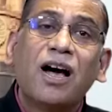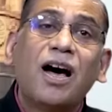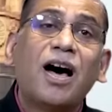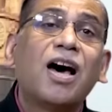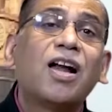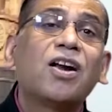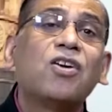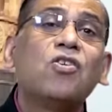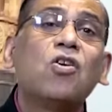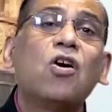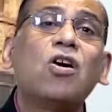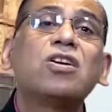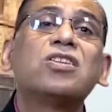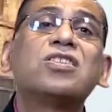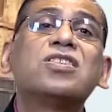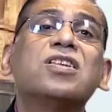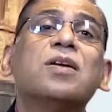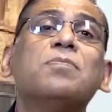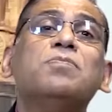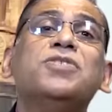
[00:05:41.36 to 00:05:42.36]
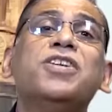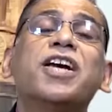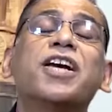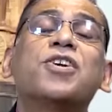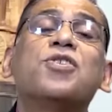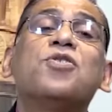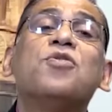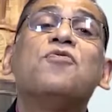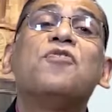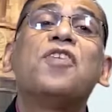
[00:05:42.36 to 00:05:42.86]
are not
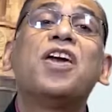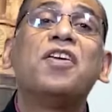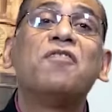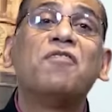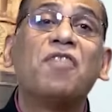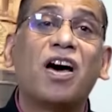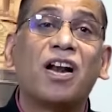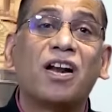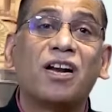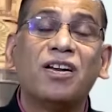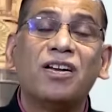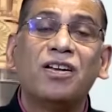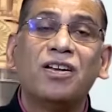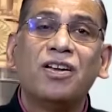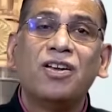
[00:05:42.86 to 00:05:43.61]
subject to waiver.